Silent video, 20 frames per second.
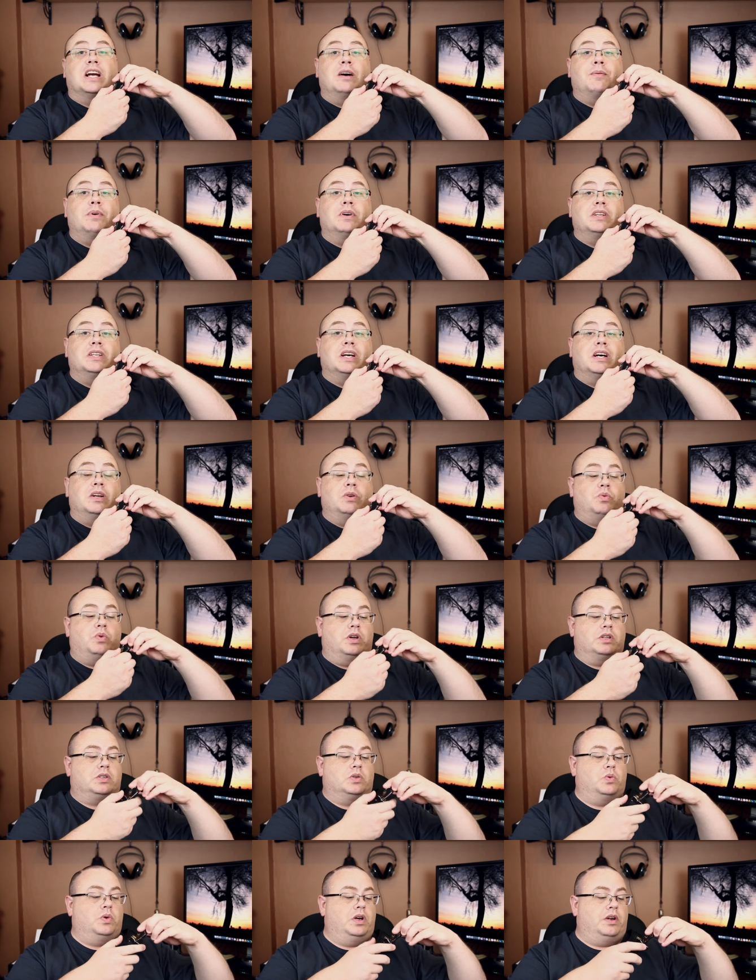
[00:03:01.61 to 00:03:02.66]
come undone
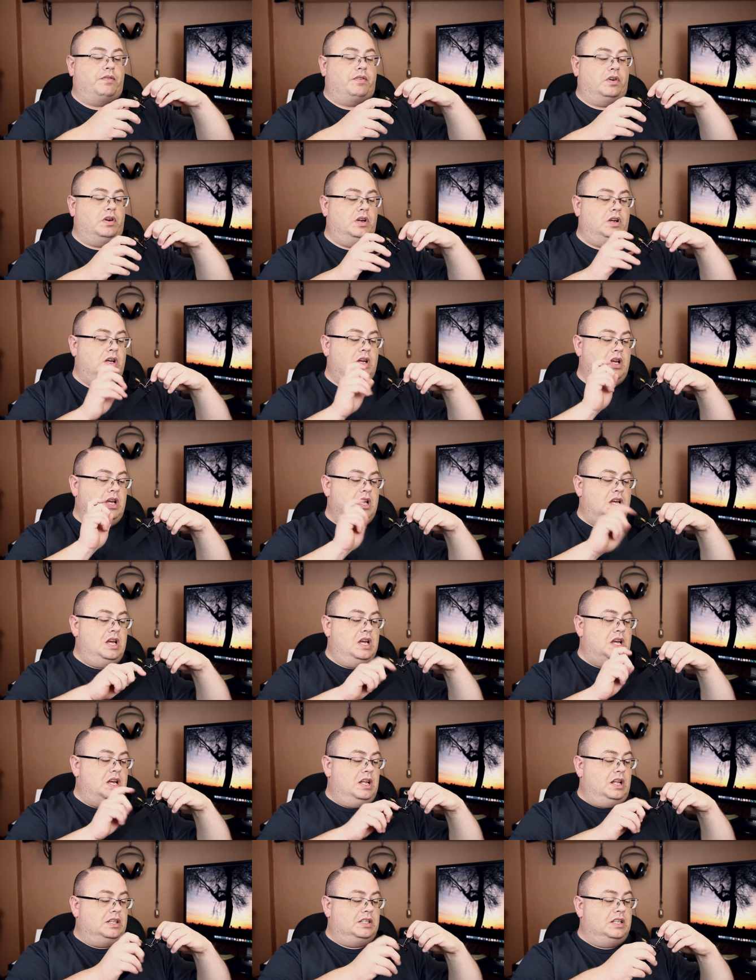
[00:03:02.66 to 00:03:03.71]
whatsoever.
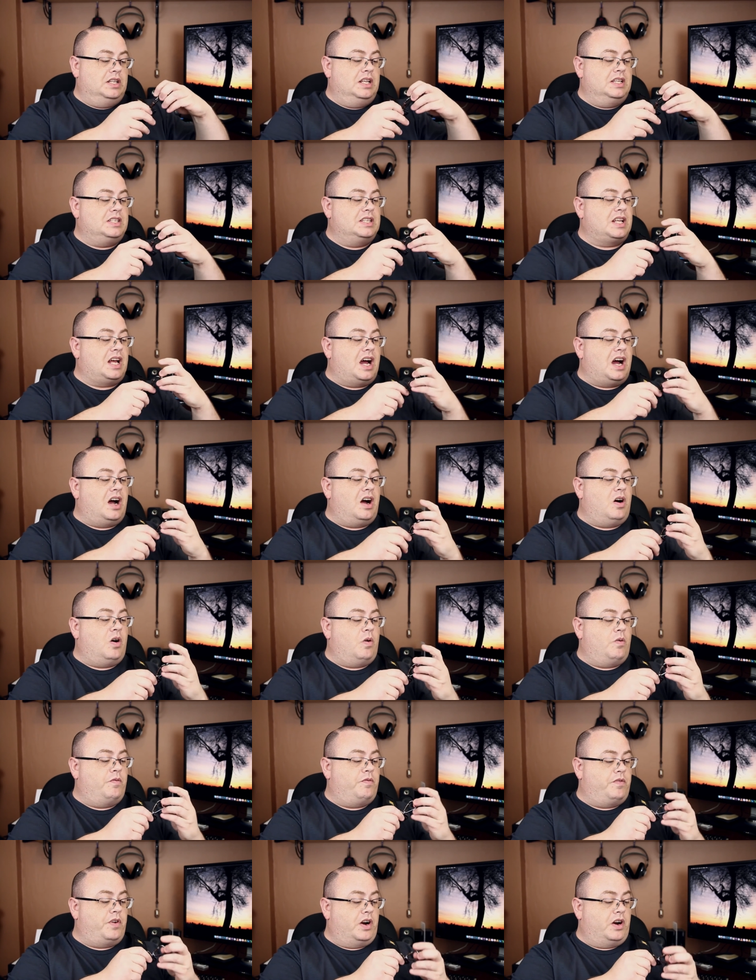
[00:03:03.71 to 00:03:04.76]
And so this is
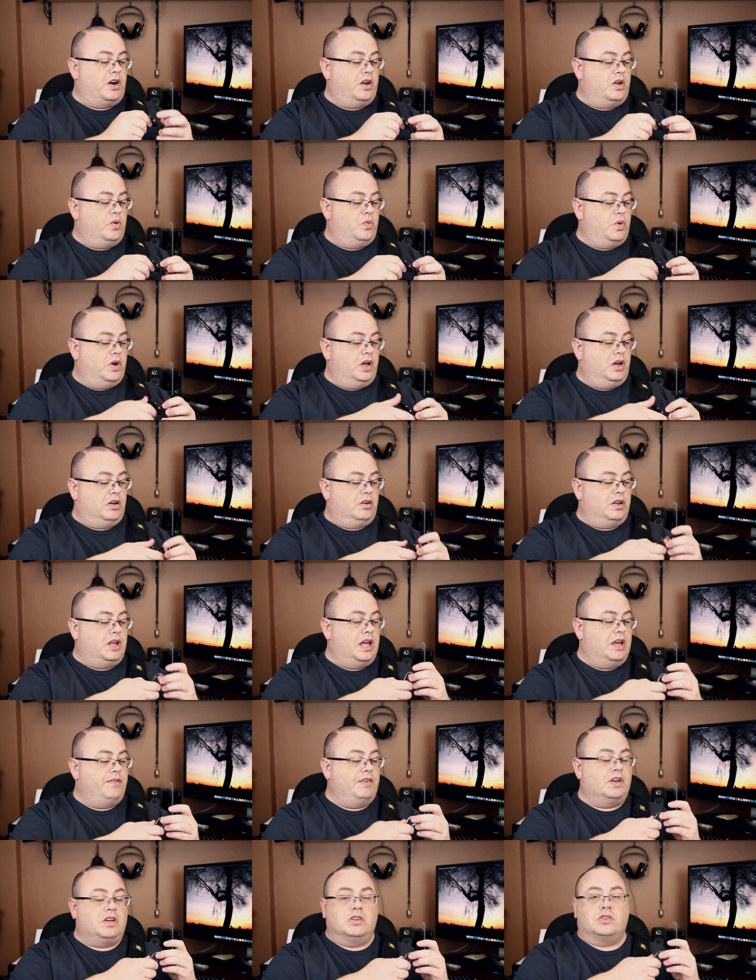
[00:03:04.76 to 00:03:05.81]
all very well
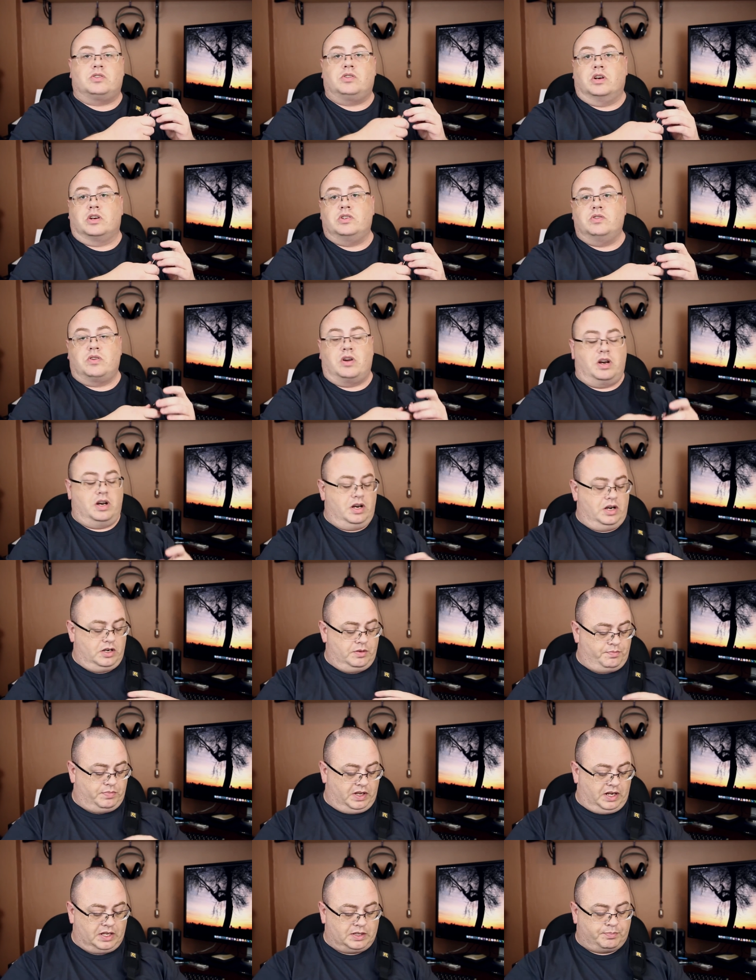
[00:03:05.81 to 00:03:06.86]
heavy construction right
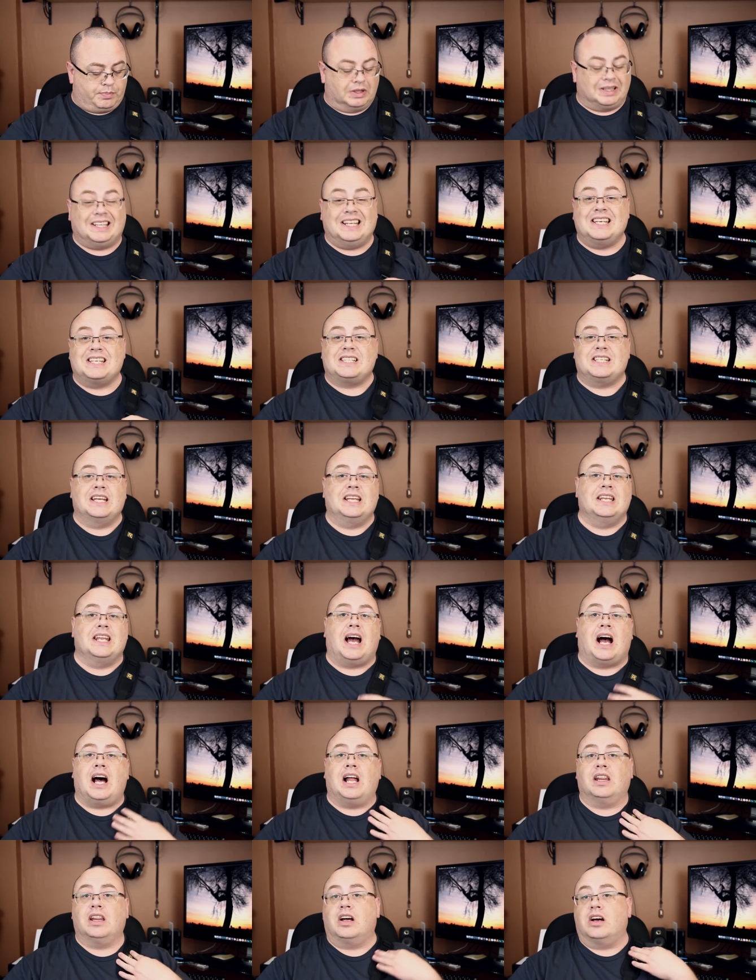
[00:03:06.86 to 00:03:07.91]
here. Like it's ballistic
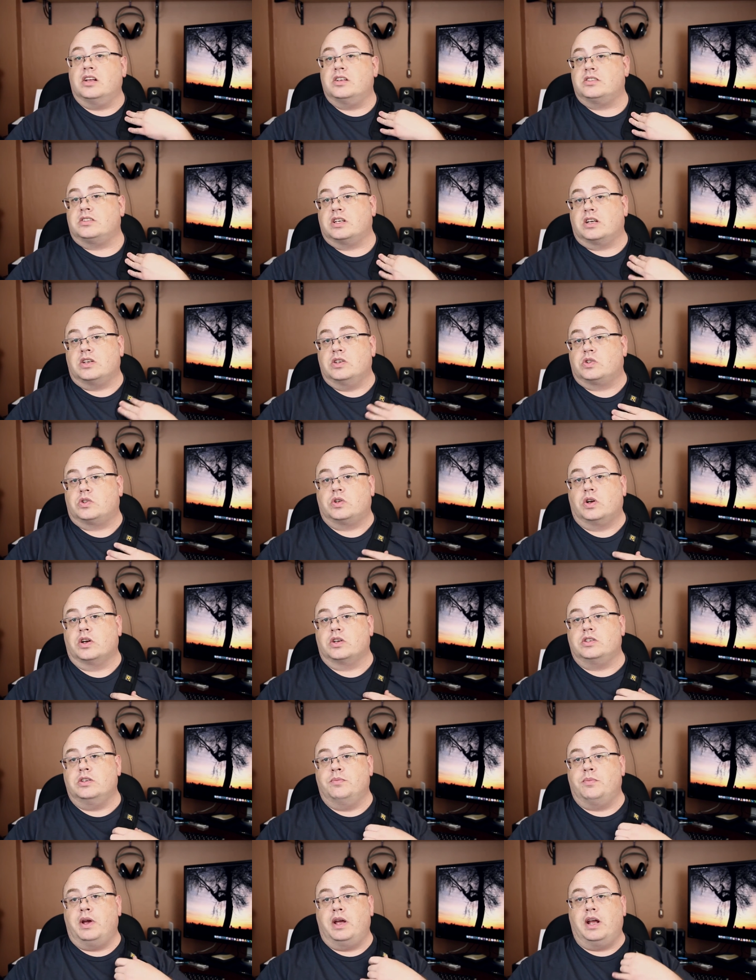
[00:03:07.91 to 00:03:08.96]
nylons, the
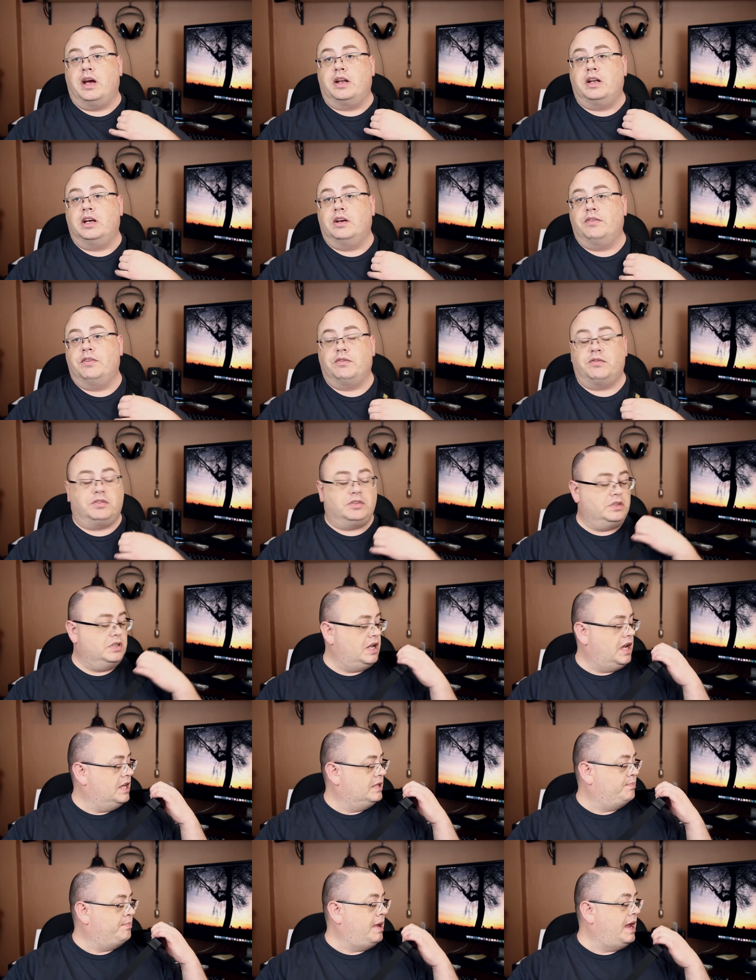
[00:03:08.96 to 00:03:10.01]
construction made out of it.
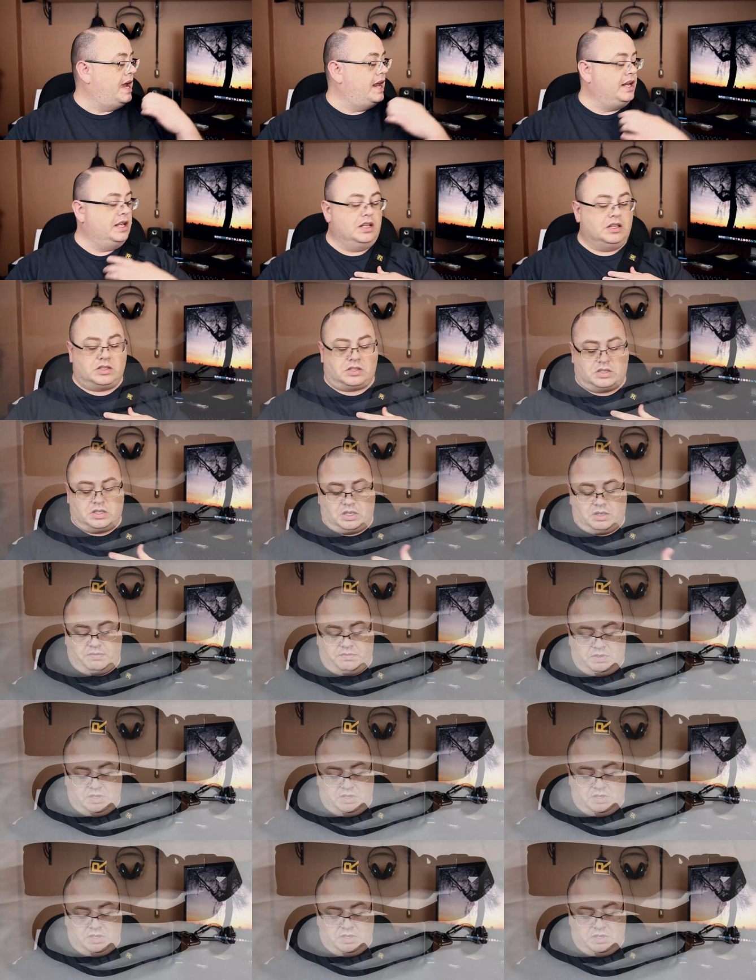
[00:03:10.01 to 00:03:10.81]
Nice padding and stuff.